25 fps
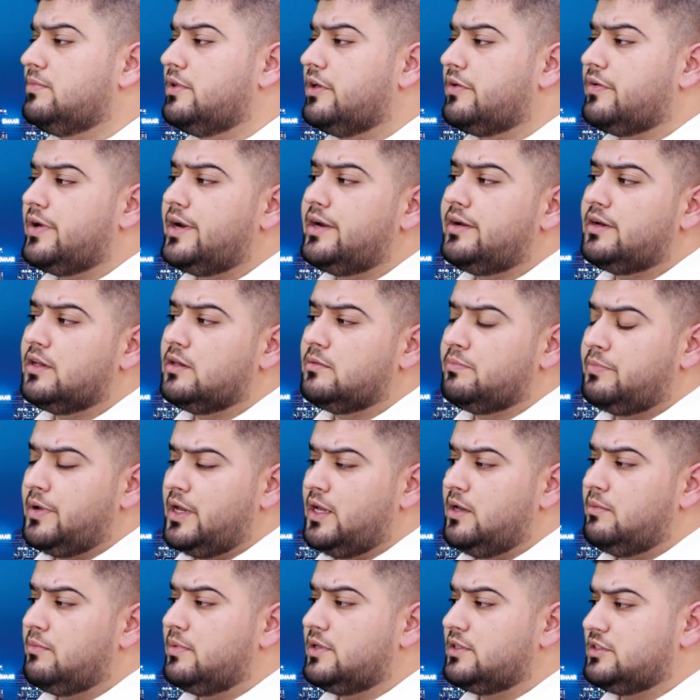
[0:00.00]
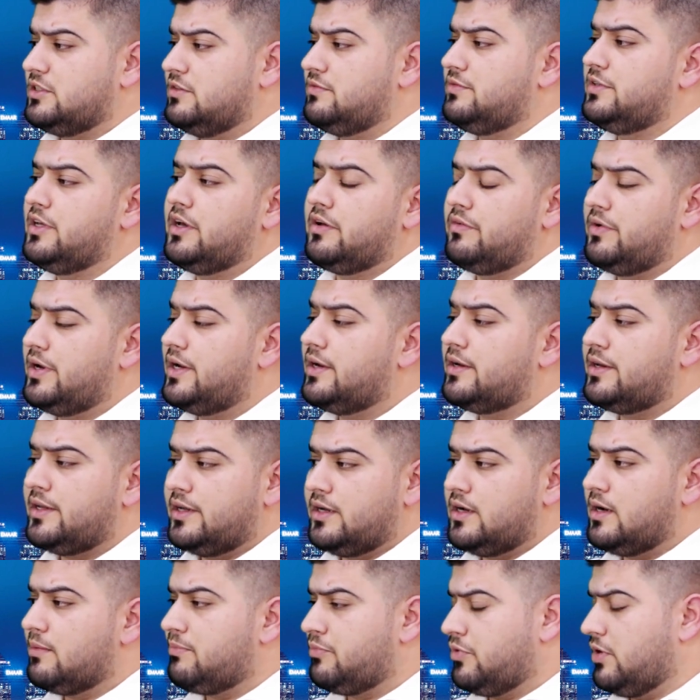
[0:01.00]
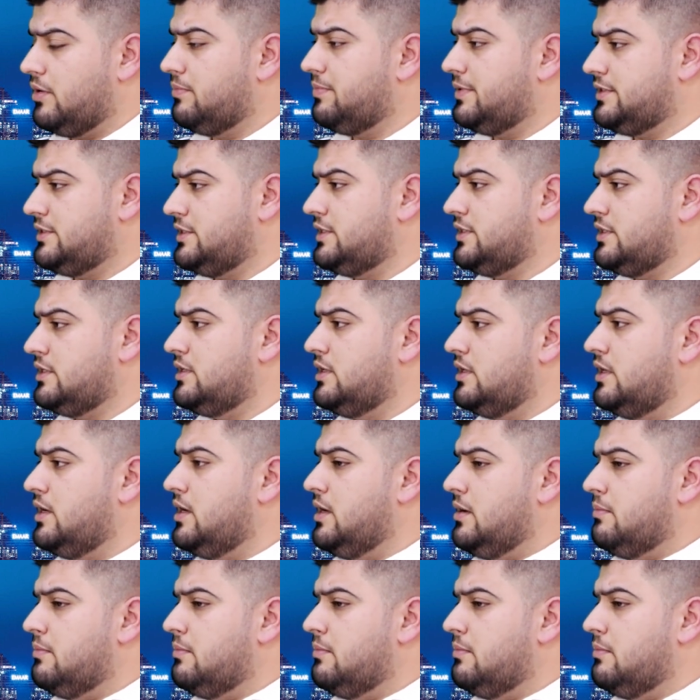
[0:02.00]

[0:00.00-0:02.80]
the rental payments if they are renting a property.